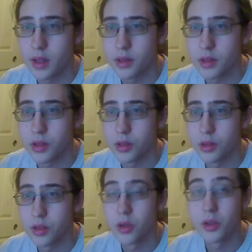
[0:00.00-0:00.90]
So
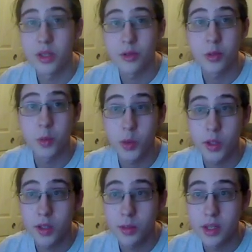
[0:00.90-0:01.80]
the only difference
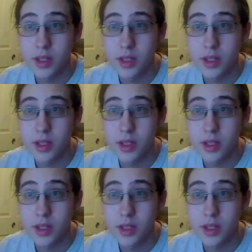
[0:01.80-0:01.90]
between them